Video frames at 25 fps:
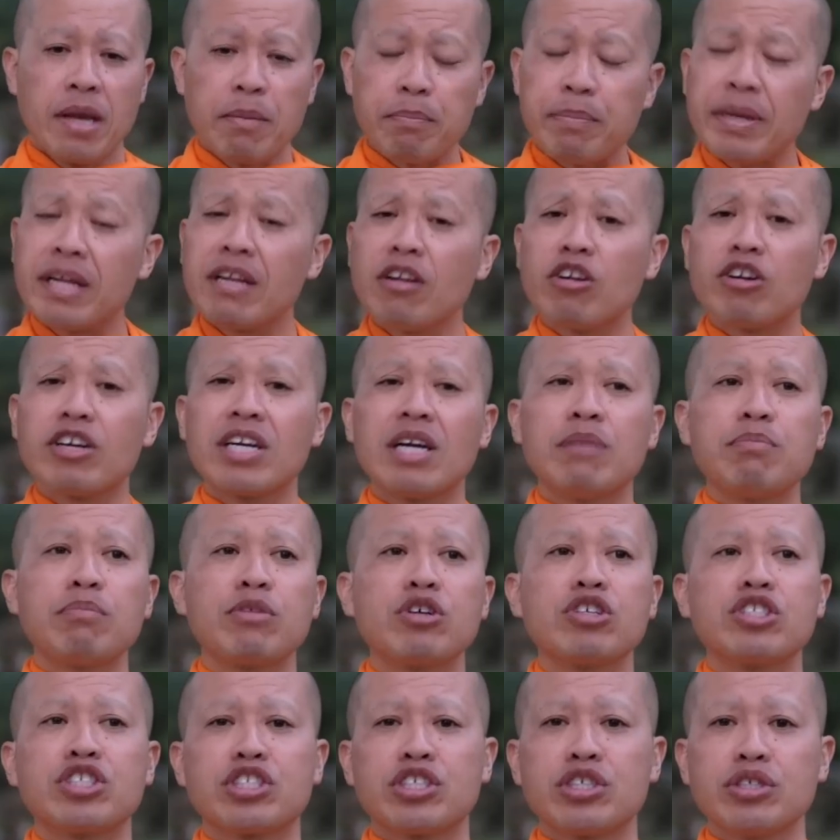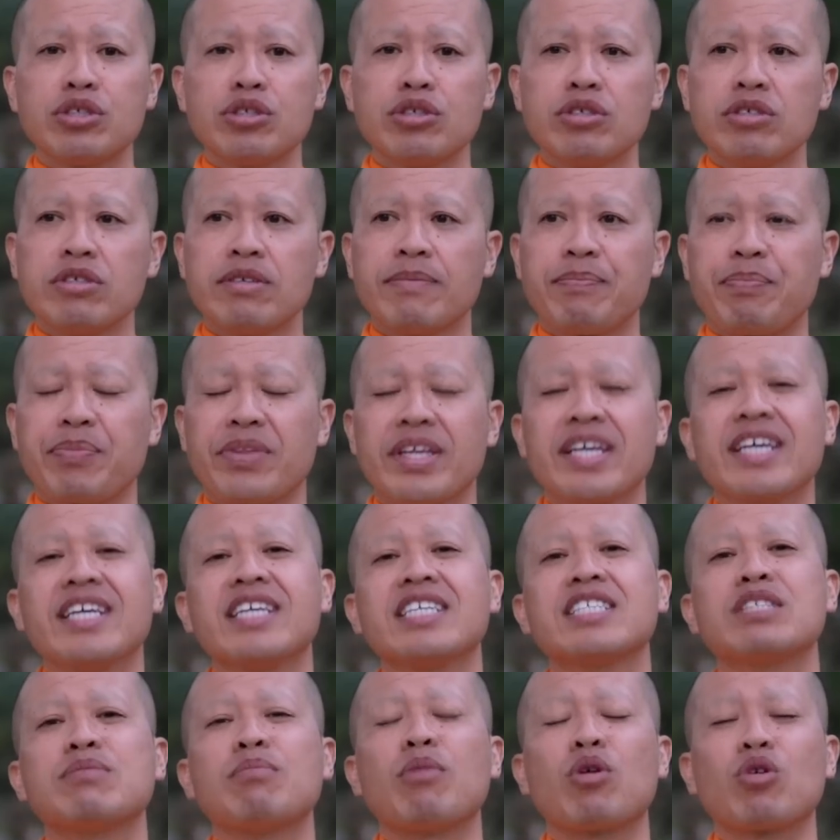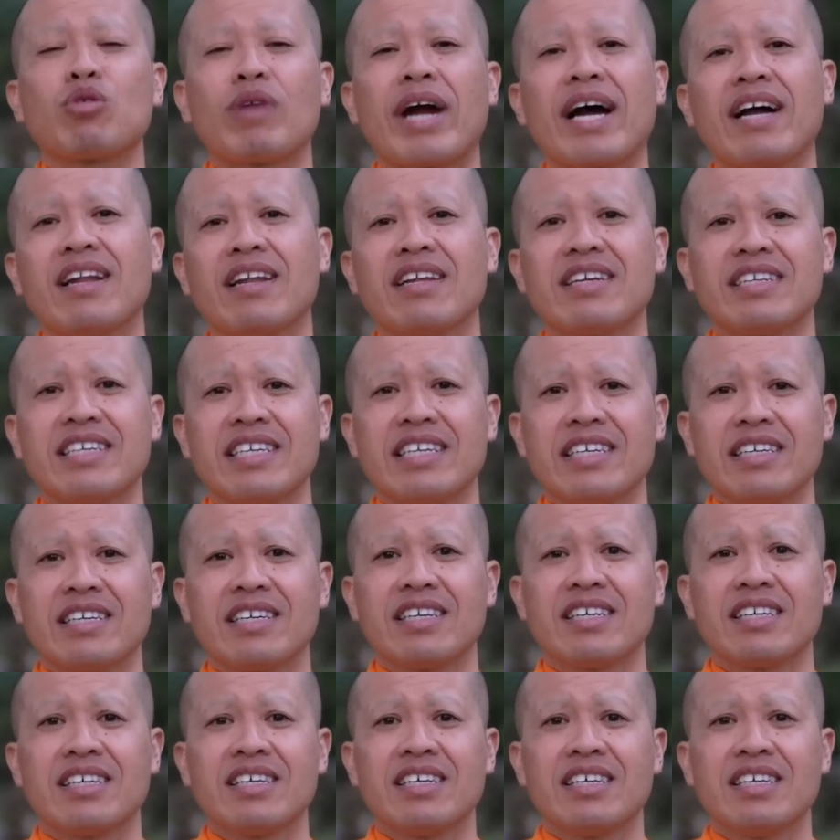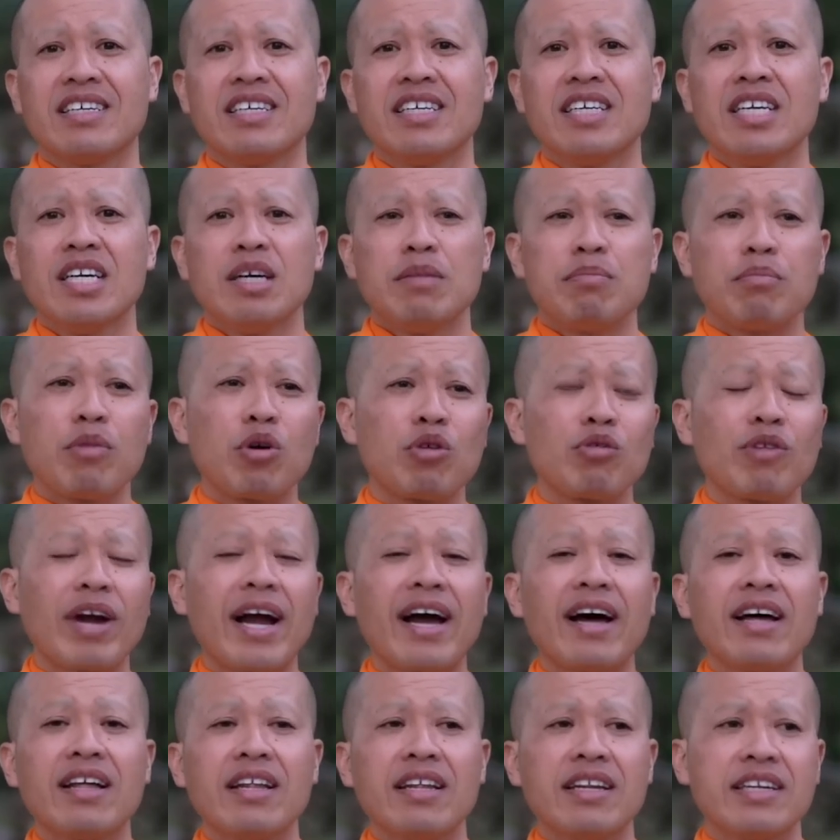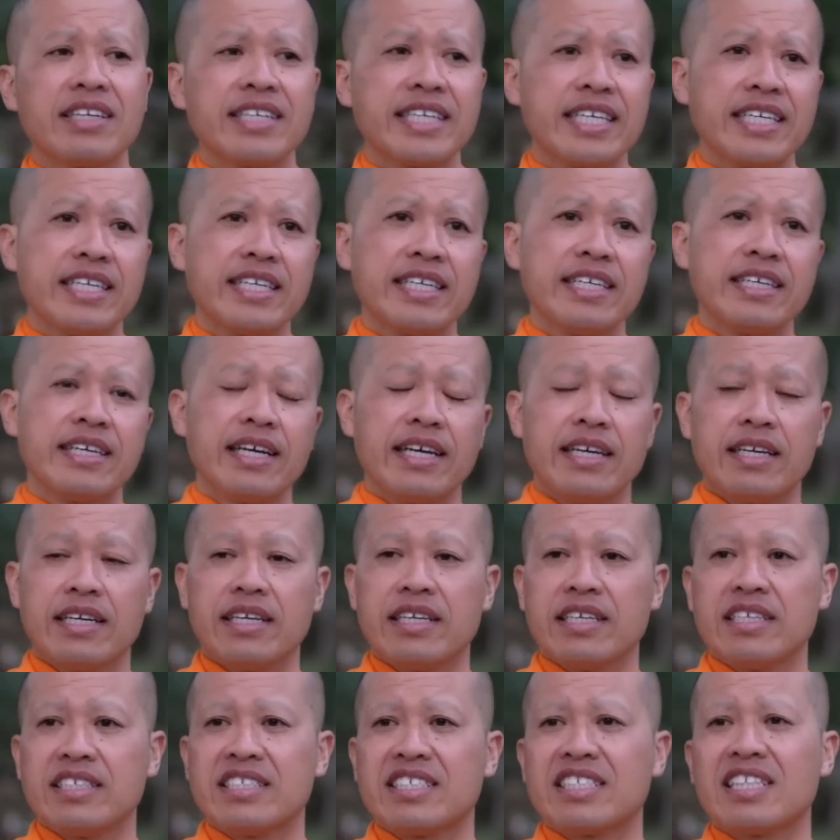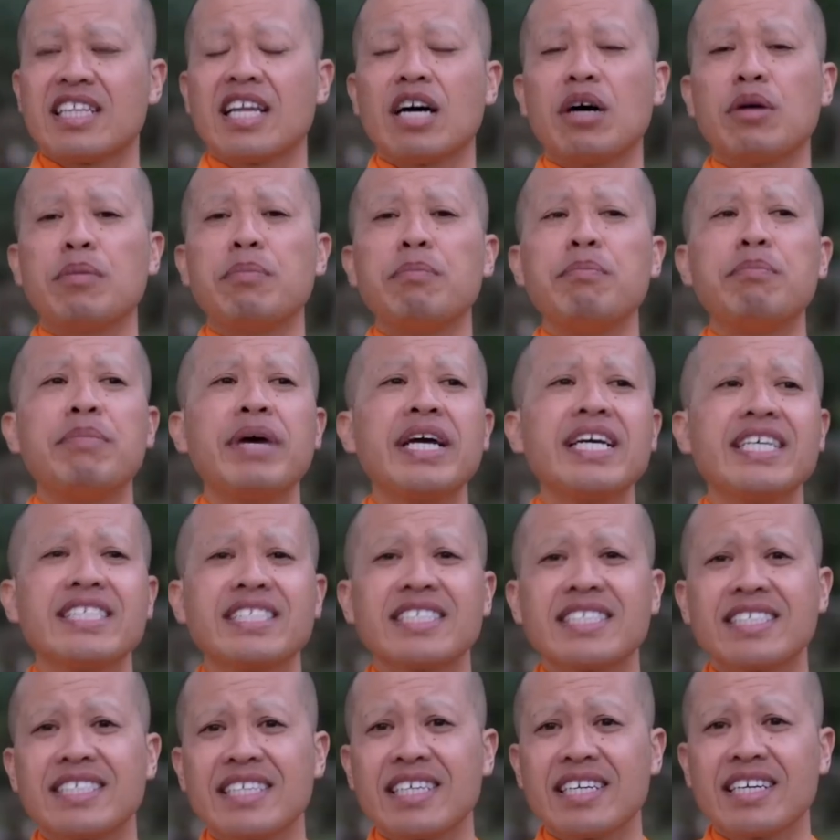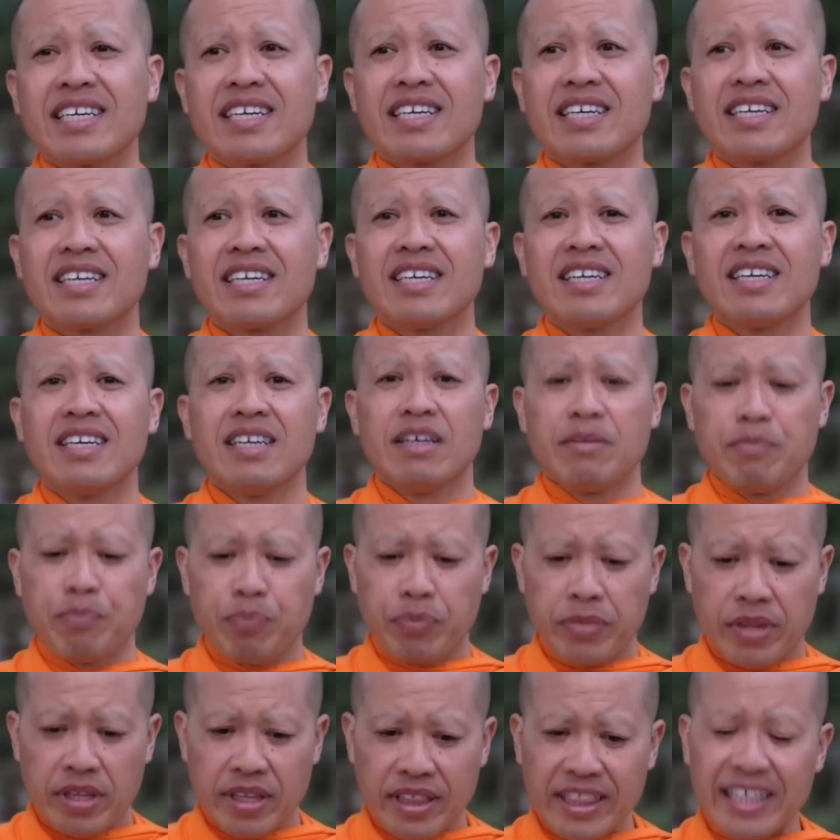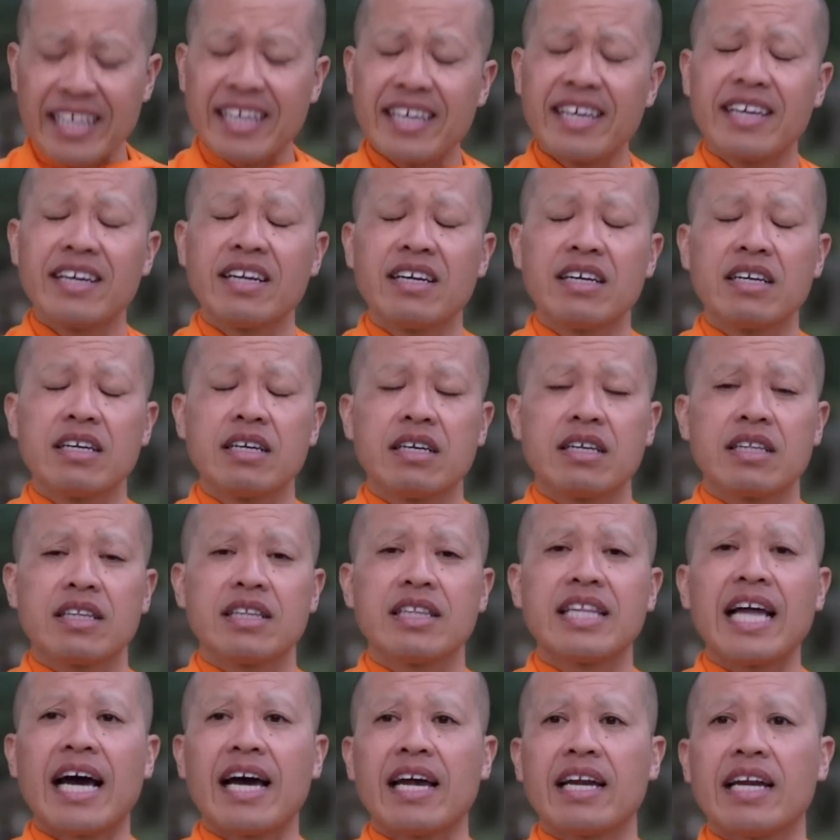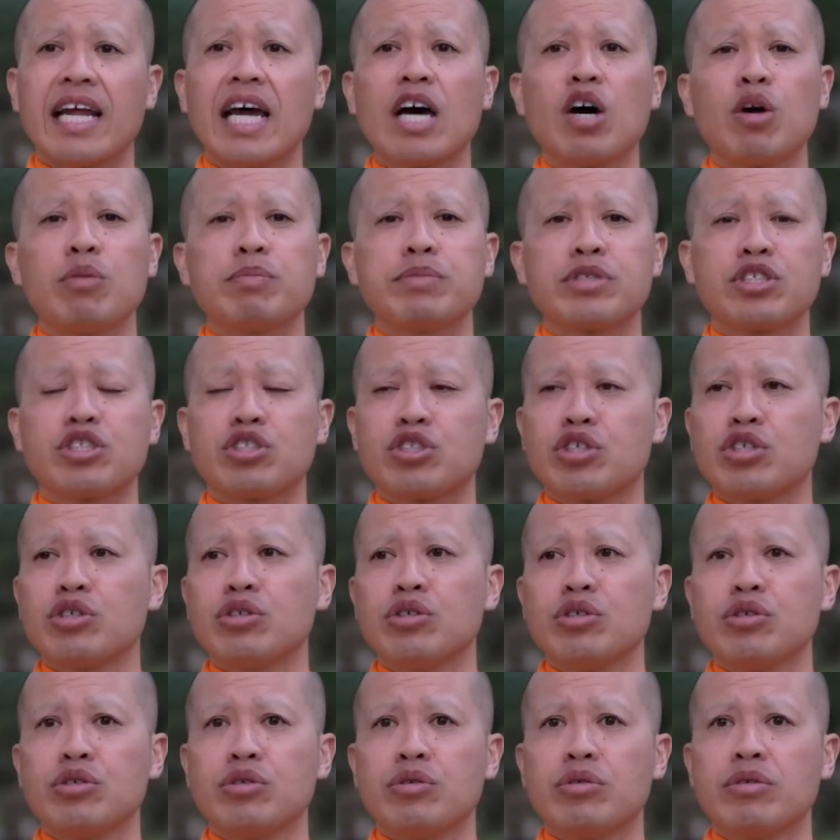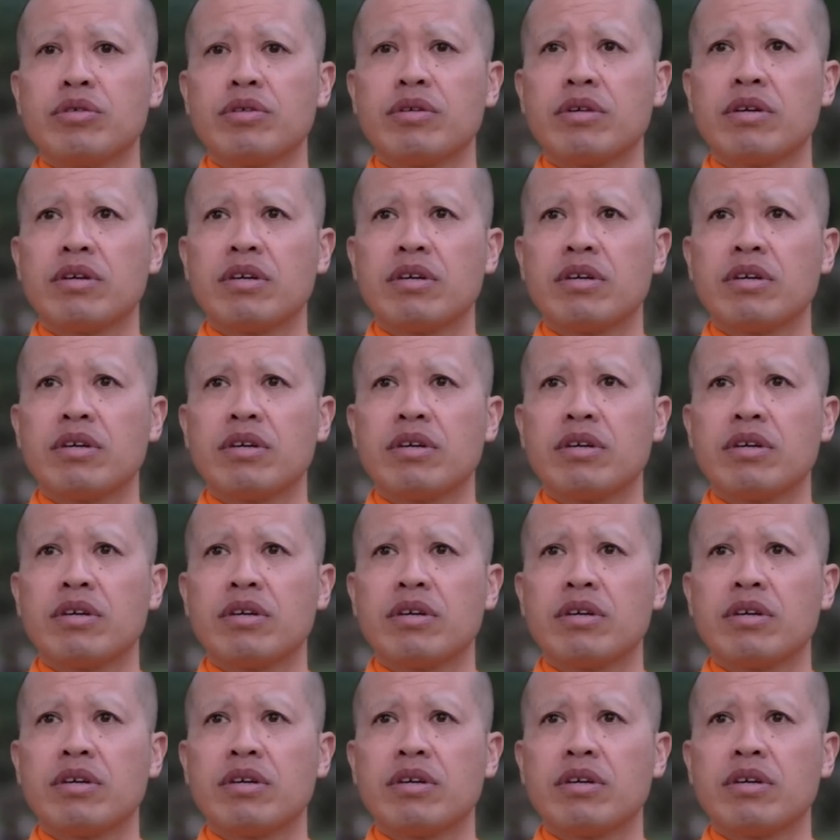Pillar number two is morality. Morality is the basic thing that helps to